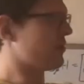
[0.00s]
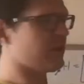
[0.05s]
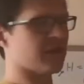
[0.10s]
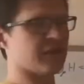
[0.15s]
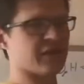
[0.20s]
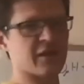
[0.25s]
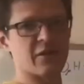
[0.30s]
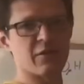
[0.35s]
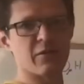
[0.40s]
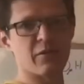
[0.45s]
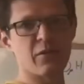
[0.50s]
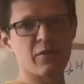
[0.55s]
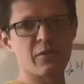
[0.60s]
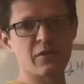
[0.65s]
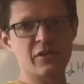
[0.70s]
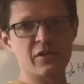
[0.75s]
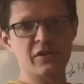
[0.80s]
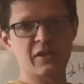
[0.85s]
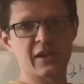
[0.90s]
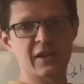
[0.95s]
0,
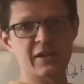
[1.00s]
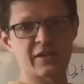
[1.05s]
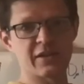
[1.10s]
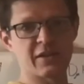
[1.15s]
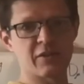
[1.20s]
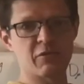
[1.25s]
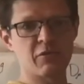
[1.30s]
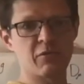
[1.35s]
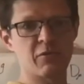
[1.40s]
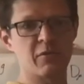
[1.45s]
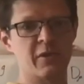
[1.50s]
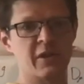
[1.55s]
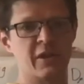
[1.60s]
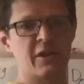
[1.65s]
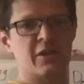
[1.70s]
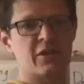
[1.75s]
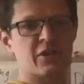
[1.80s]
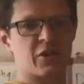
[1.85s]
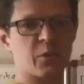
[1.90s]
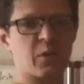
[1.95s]
you just get 0.
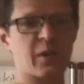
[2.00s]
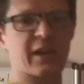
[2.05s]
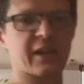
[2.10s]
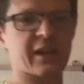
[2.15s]
So we could